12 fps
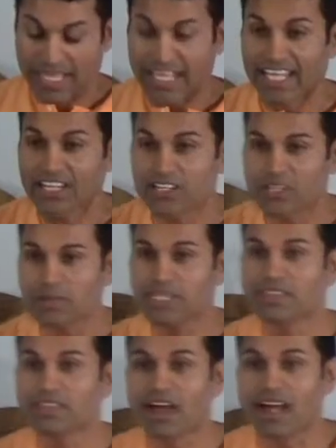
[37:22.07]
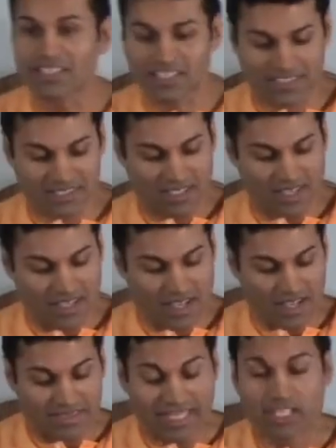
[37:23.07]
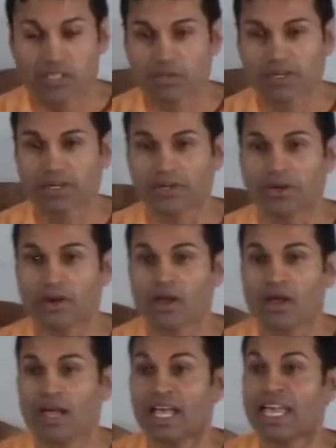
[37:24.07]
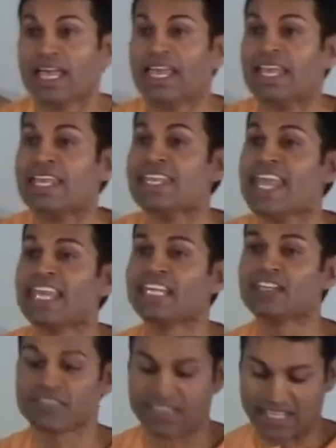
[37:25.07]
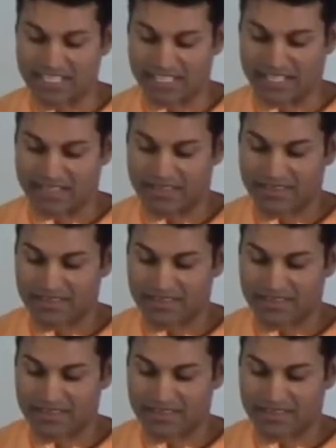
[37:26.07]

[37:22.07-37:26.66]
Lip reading: It could be thoughts that trigger negative thinking.